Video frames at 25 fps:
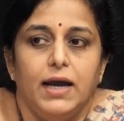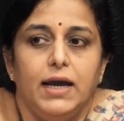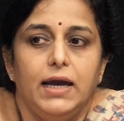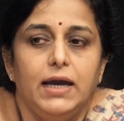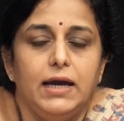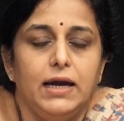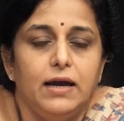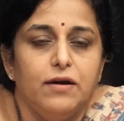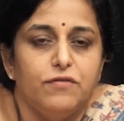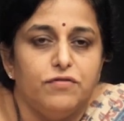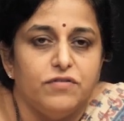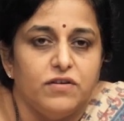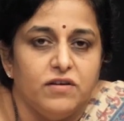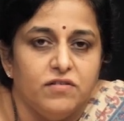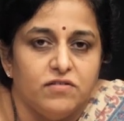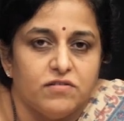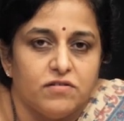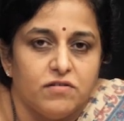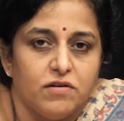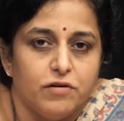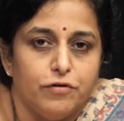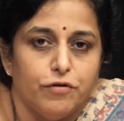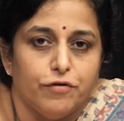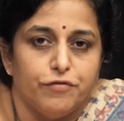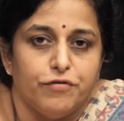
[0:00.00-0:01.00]
He gives
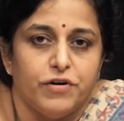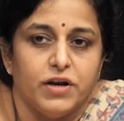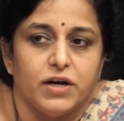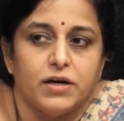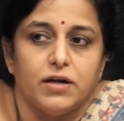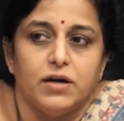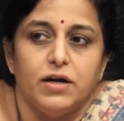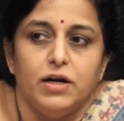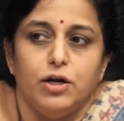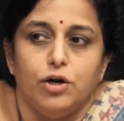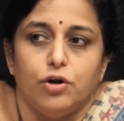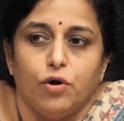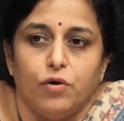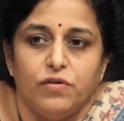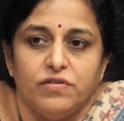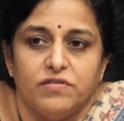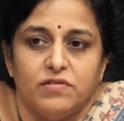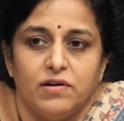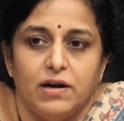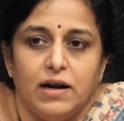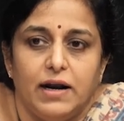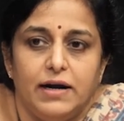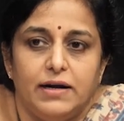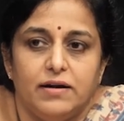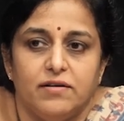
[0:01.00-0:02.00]
history of recurrent
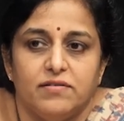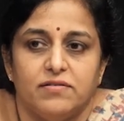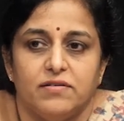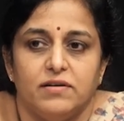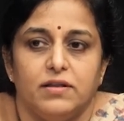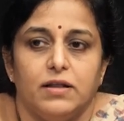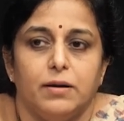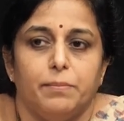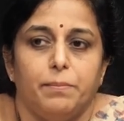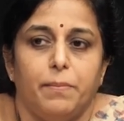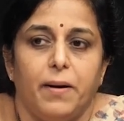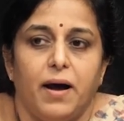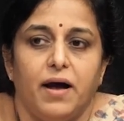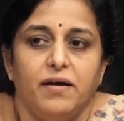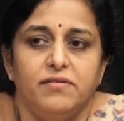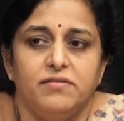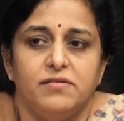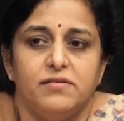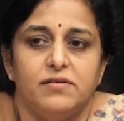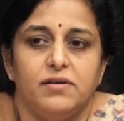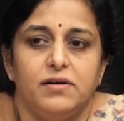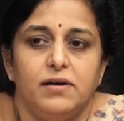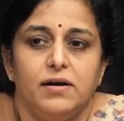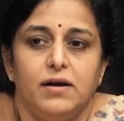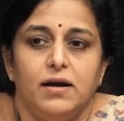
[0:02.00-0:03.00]
tonsillitis in the
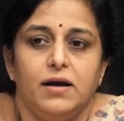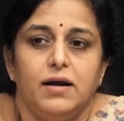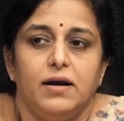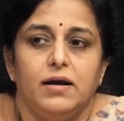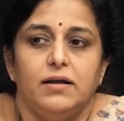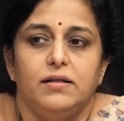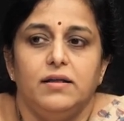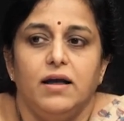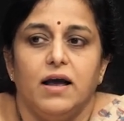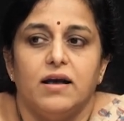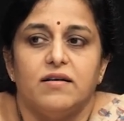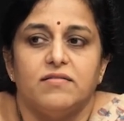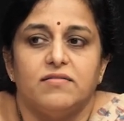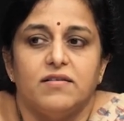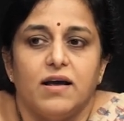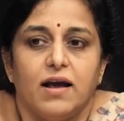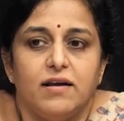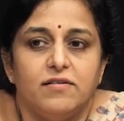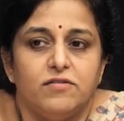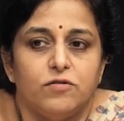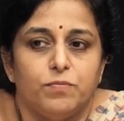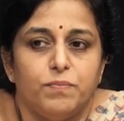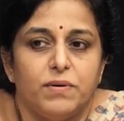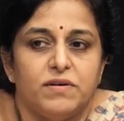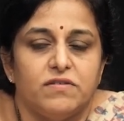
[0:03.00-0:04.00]
past. The
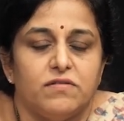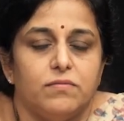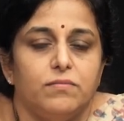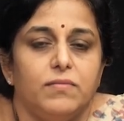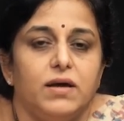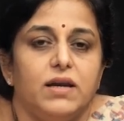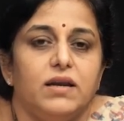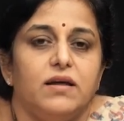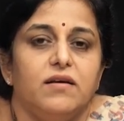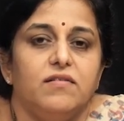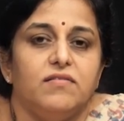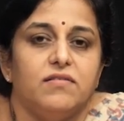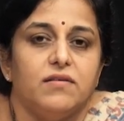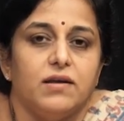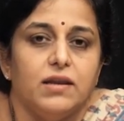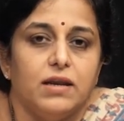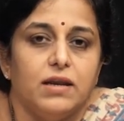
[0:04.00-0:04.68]
excised specimen is